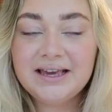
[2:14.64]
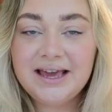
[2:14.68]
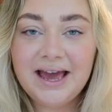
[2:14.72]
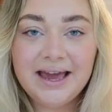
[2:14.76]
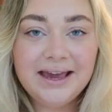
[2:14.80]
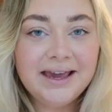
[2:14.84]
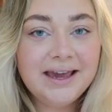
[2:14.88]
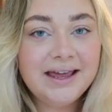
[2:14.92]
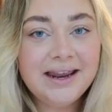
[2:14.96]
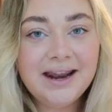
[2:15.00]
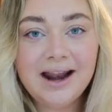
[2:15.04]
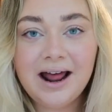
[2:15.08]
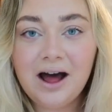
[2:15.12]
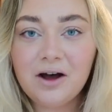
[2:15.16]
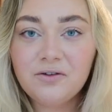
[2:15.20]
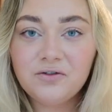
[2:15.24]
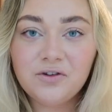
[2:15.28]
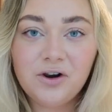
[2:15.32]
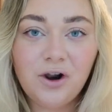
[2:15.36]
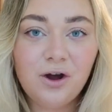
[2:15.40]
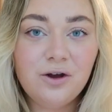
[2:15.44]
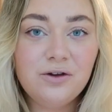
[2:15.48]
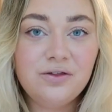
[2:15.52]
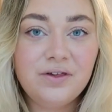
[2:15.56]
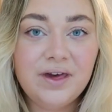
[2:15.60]
getting in and out of
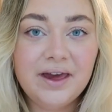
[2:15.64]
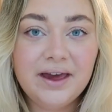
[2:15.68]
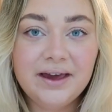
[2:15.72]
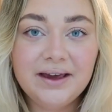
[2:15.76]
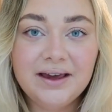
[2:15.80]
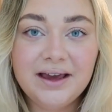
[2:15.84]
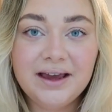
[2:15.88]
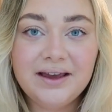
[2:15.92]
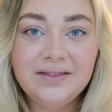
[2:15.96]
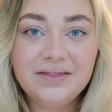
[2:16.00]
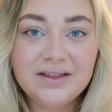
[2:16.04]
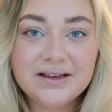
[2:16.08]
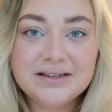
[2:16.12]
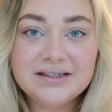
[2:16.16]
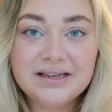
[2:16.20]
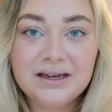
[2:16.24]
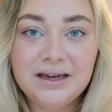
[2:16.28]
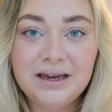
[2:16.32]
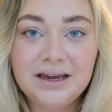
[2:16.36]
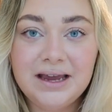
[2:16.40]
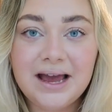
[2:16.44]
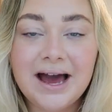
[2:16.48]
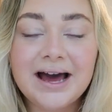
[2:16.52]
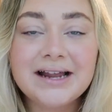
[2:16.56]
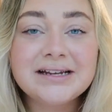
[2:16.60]
clothing in this
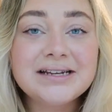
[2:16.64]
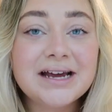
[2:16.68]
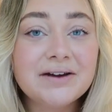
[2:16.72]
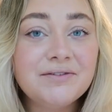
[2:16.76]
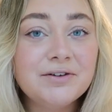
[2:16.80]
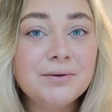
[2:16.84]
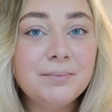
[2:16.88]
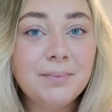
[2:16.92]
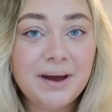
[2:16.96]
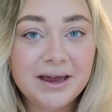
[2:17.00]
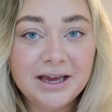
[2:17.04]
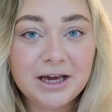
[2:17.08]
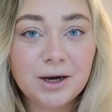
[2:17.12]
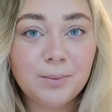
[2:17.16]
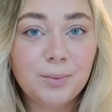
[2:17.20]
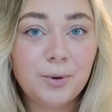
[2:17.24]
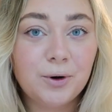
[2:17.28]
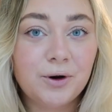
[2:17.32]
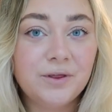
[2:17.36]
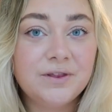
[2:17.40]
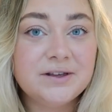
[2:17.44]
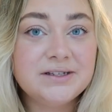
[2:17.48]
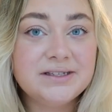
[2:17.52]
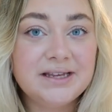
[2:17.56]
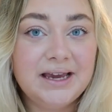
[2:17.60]
heat and having makeup
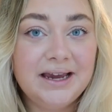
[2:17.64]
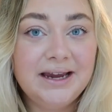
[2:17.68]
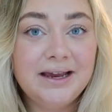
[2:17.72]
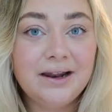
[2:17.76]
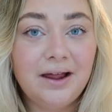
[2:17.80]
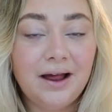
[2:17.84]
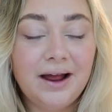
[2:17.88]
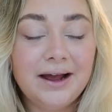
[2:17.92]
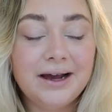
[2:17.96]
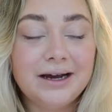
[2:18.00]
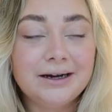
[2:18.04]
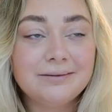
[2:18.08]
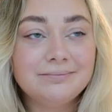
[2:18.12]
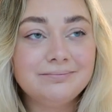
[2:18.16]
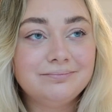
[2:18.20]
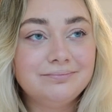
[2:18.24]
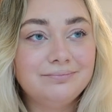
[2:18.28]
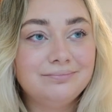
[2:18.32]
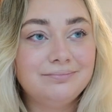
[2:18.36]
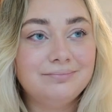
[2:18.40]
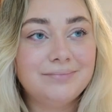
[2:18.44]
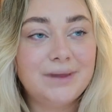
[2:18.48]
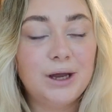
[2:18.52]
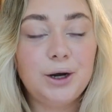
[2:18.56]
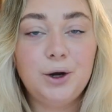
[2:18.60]
on in this heat, like,
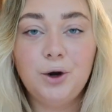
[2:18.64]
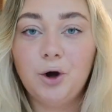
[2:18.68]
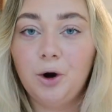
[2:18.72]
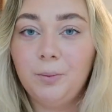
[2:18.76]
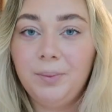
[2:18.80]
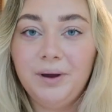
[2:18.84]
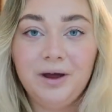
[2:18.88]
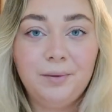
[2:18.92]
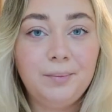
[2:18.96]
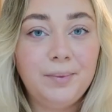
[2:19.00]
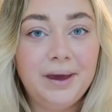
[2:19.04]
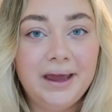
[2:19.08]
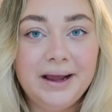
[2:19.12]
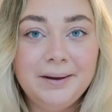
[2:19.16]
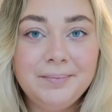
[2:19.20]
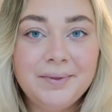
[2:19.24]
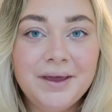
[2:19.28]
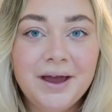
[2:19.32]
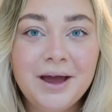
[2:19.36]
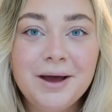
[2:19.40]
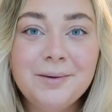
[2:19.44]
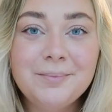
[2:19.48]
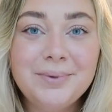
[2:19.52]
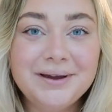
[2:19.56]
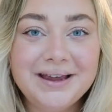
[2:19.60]
mm, not a bit of me.
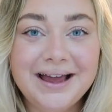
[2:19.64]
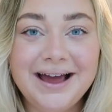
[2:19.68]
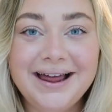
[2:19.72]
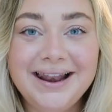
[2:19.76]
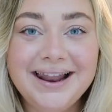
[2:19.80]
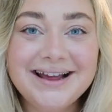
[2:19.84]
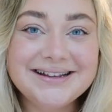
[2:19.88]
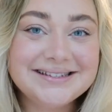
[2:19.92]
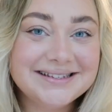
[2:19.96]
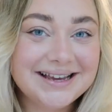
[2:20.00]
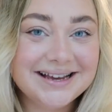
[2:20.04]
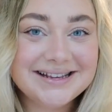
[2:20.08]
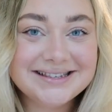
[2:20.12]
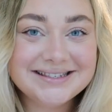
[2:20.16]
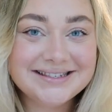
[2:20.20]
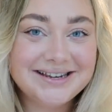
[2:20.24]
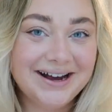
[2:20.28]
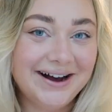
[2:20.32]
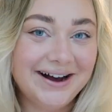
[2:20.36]
But yeah, let's get